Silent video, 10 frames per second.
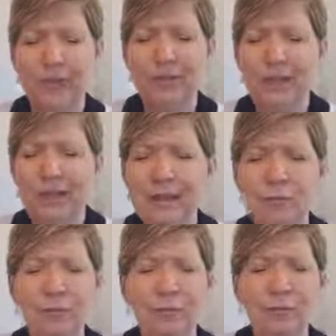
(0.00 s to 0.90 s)
I thank
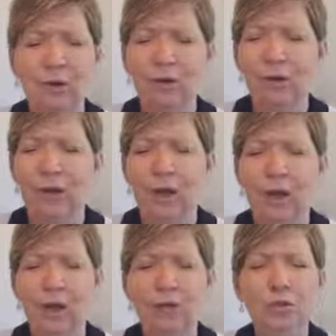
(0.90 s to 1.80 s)
you for
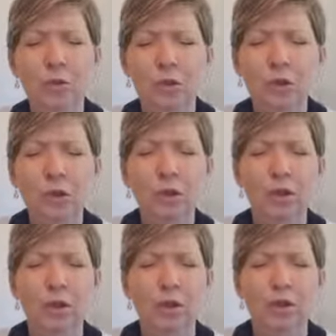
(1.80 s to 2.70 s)

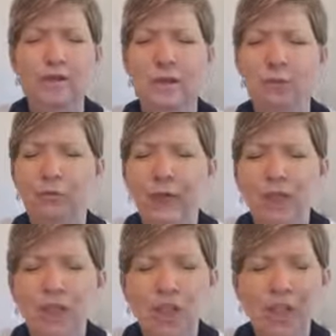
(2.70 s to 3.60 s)
your
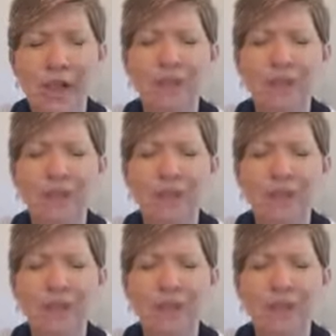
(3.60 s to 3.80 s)
salvation.